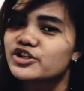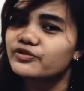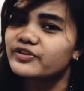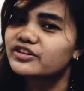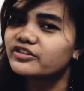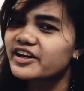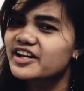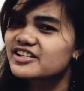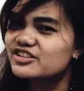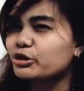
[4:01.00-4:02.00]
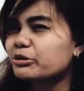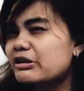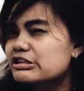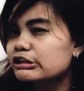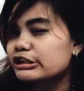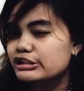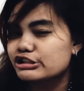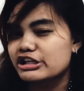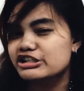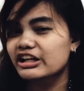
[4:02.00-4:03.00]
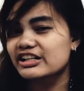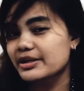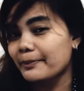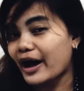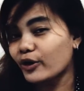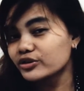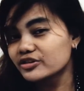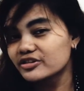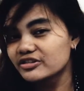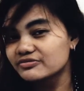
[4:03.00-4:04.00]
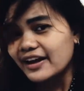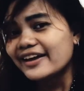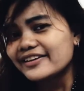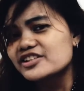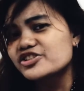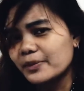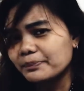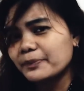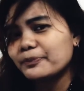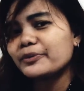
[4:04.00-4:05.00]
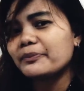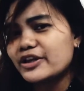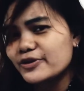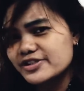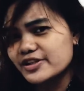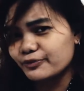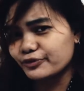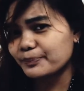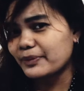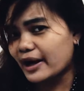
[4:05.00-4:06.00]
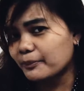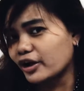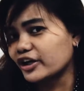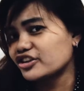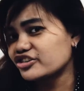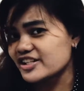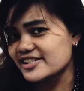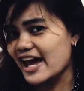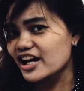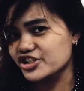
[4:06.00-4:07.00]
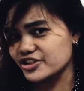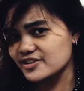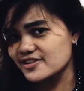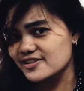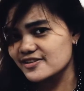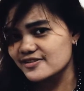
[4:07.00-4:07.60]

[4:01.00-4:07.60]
of interest, or basically changing its amount, and that some people may use them for black market transactions.